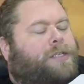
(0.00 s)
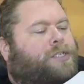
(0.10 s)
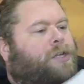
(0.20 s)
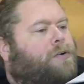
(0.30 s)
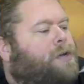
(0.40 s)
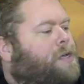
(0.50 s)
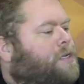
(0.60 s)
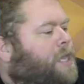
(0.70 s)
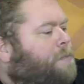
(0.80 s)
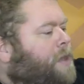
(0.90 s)
So
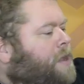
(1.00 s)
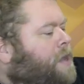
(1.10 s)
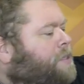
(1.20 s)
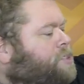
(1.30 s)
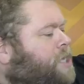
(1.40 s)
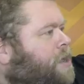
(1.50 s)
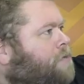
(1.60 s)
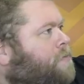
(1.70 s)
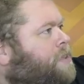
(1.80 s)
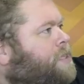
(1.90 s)
get back on the
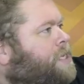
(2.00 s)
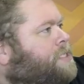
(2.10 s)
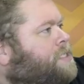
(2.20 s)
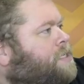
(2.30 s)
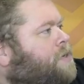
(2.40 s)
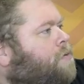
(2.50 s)
chair with this,